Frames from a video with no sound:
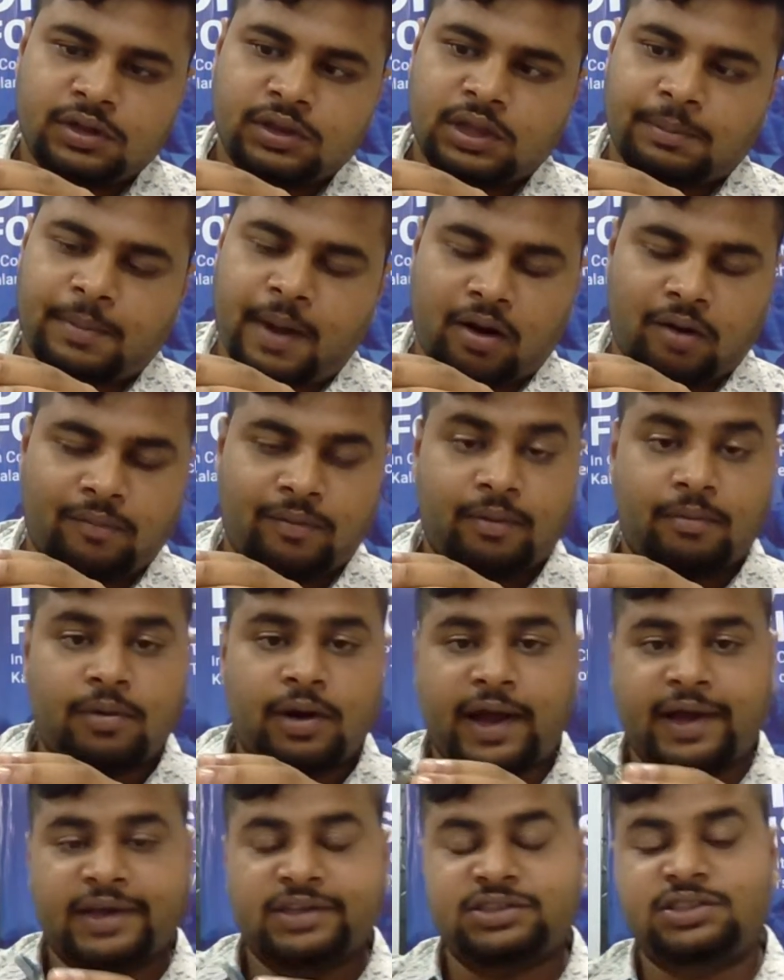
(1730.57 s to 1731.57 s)
The microphone
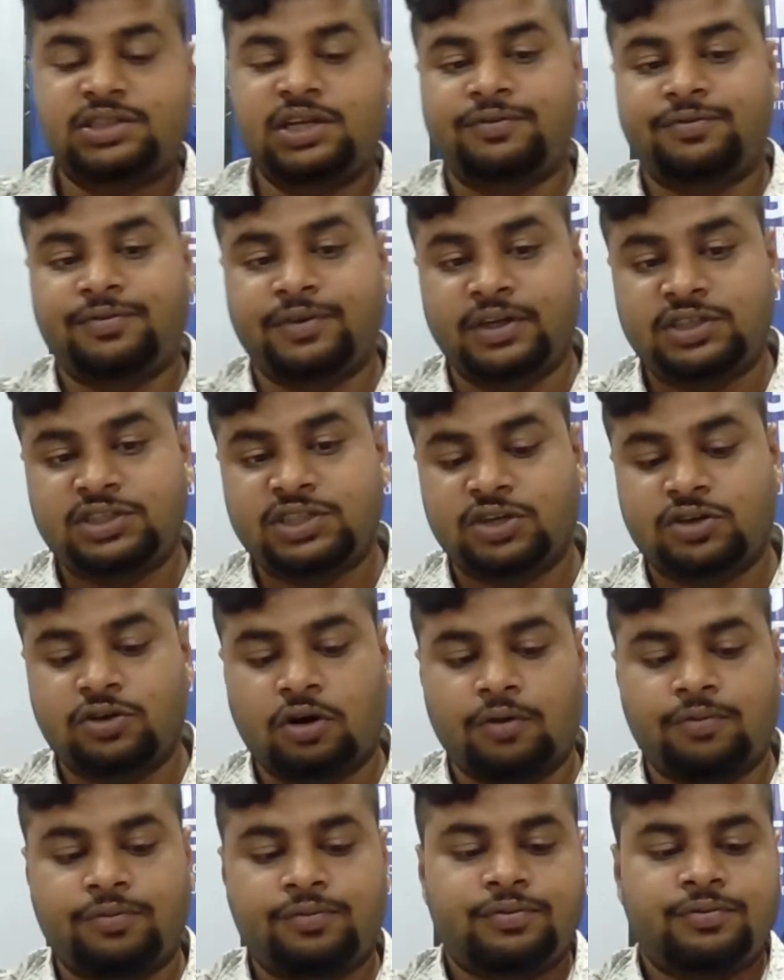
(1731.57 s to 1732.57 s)
has the feature
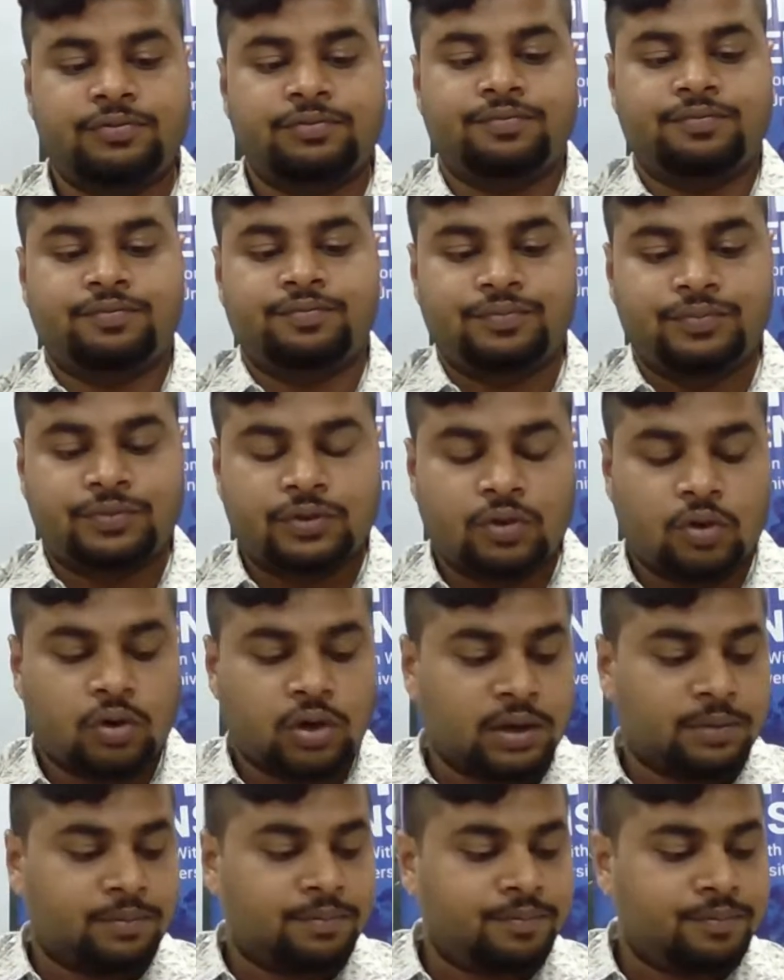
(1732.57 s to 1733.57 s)
of
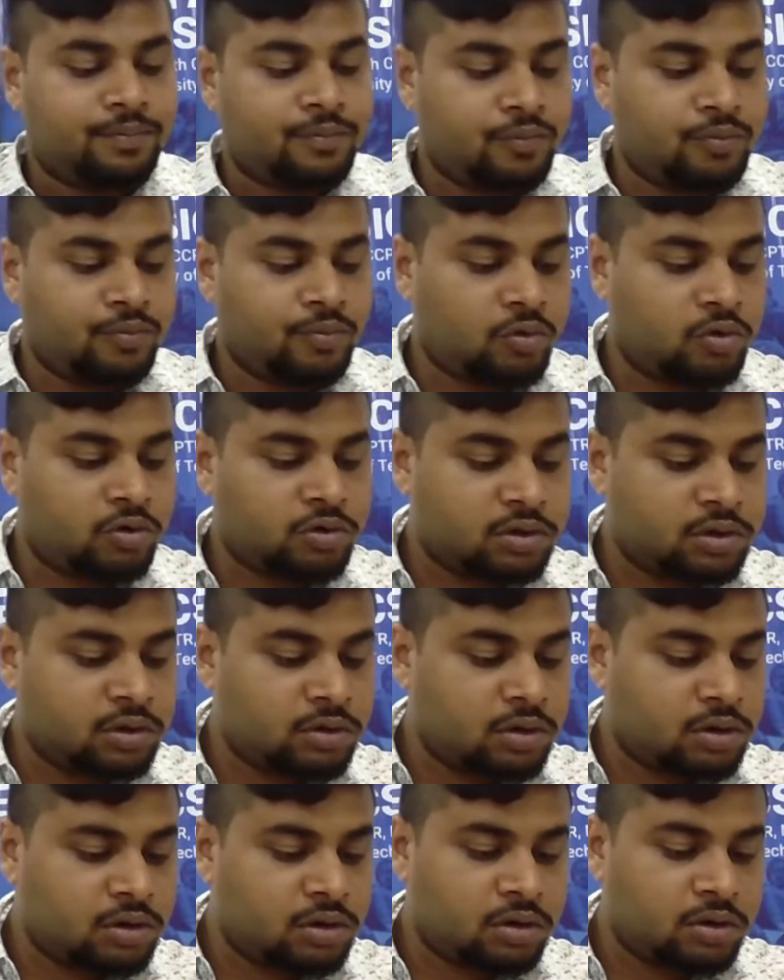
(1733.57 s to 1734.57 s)
okay more
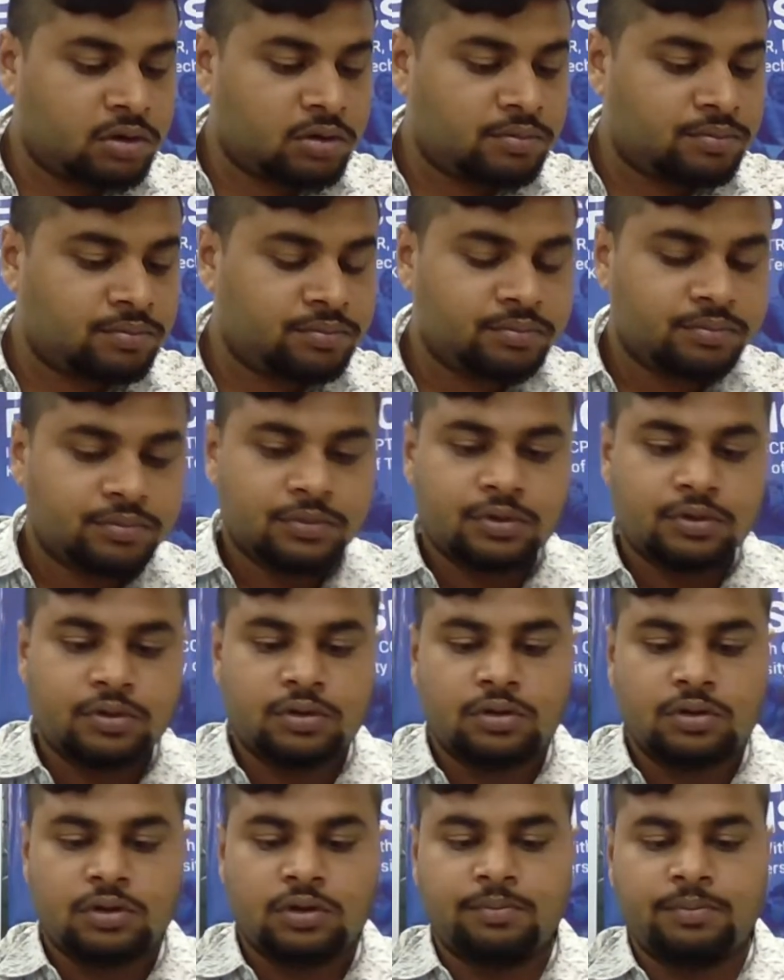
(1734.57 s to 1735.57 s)

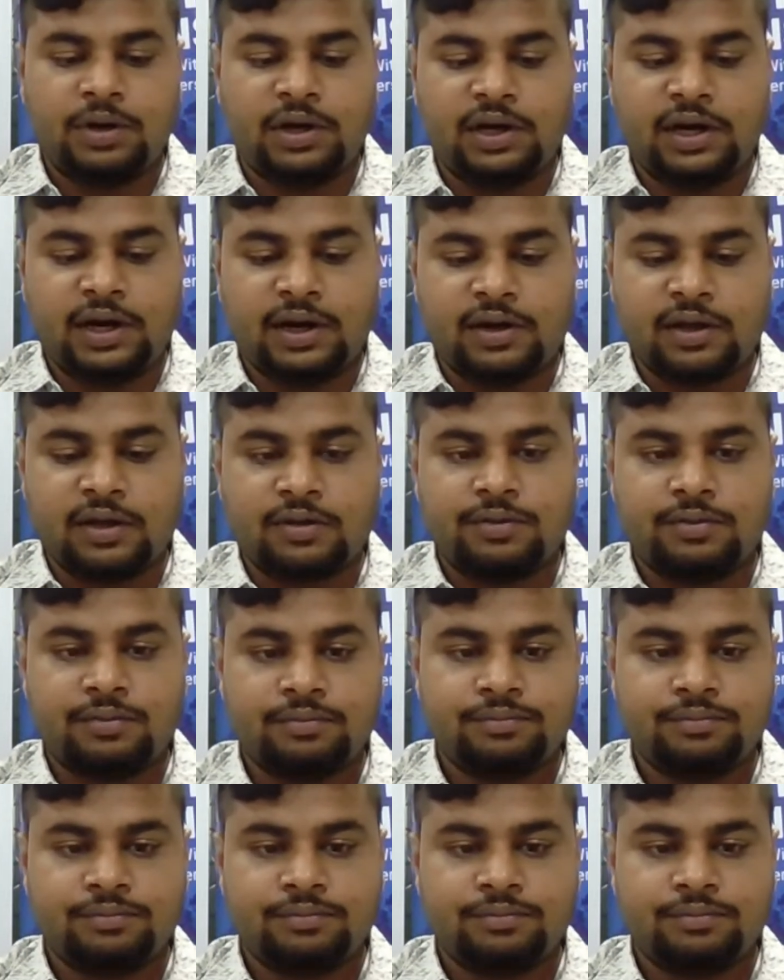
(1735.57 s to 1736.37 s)
MediaTek